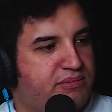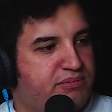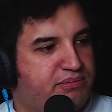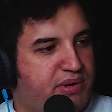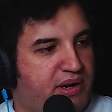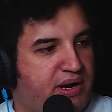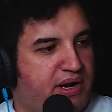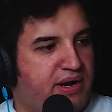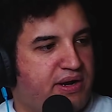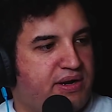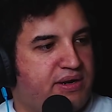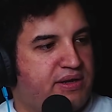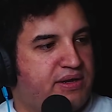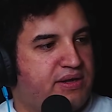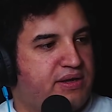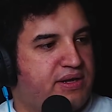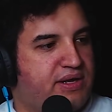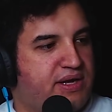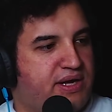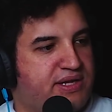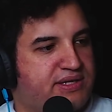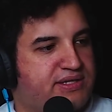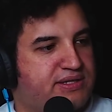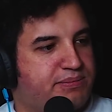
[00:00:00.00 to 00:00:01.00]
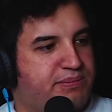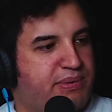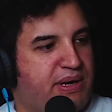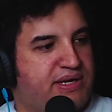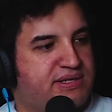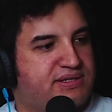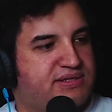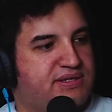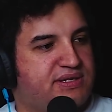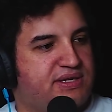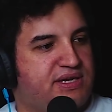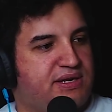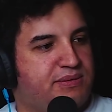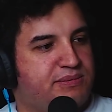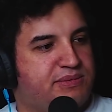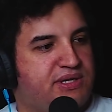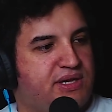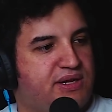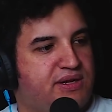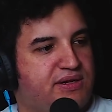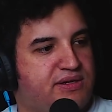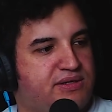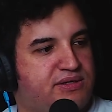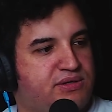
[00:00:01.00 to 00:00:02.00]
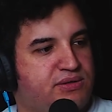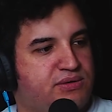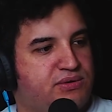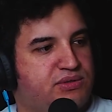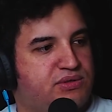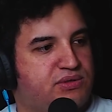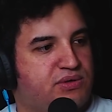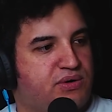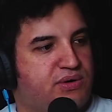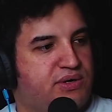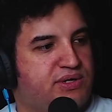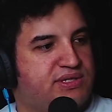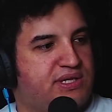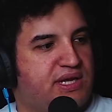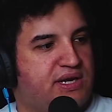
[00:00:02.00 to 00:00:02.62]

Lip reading: But it's basically him telling 2 stories